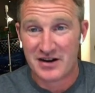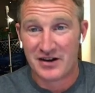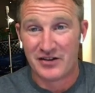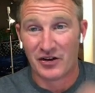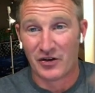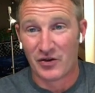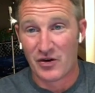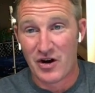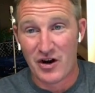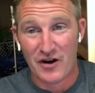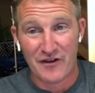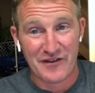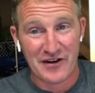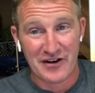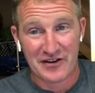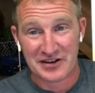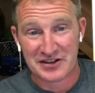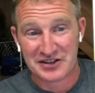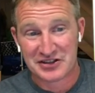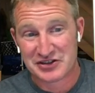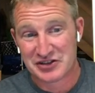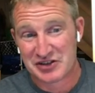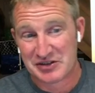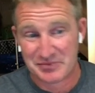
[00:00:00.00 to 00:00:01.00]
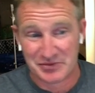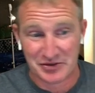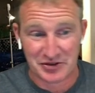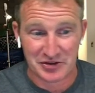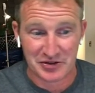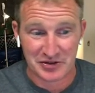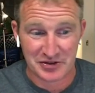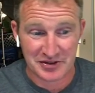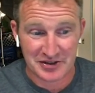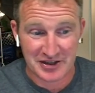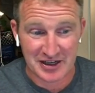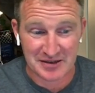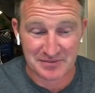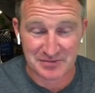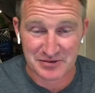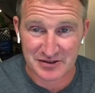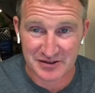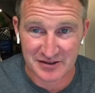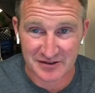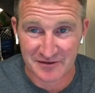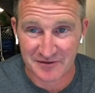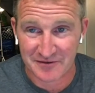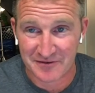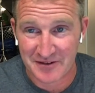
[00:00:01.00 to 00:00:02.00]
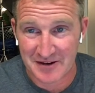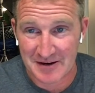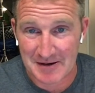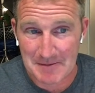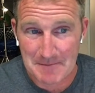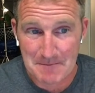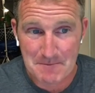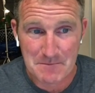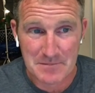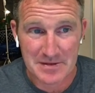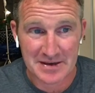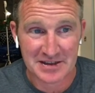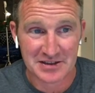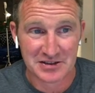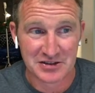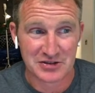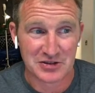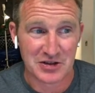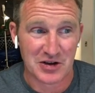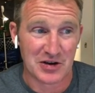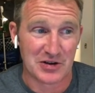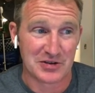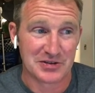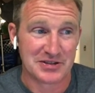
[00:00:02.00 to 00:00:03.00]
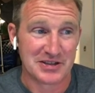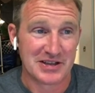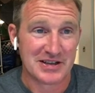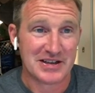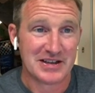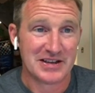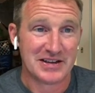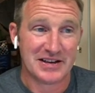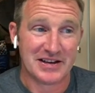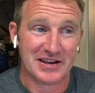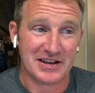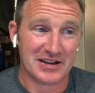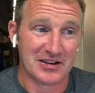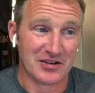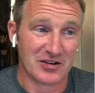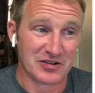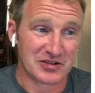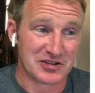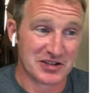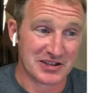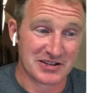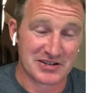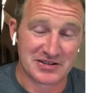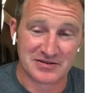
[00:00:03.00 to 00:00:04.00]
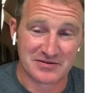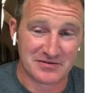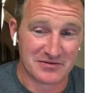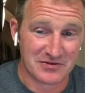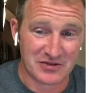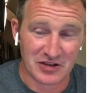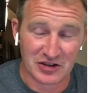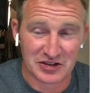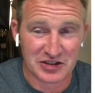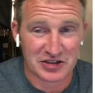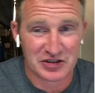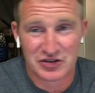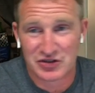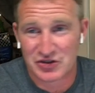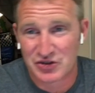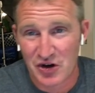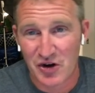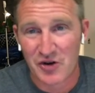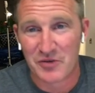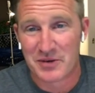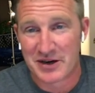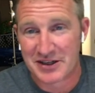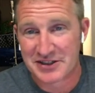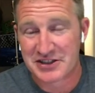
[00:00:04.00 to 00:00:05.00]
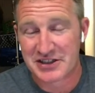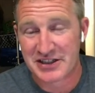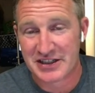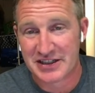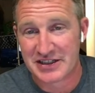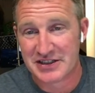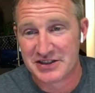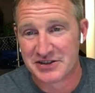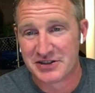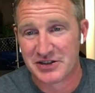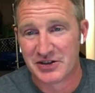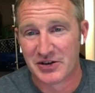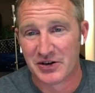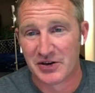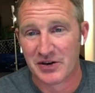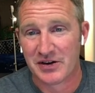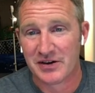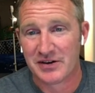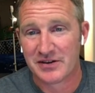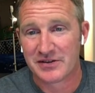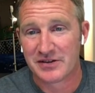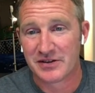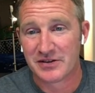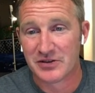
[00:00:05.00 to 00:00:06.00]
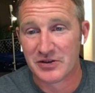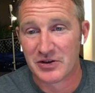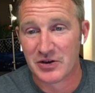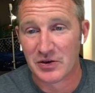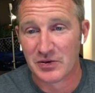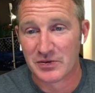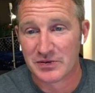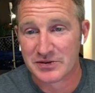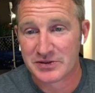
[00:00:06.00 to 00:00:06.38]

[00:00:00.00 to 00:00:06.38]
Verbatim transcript: They're all very similar types of um, installs, and they're just they're just so much easier to do.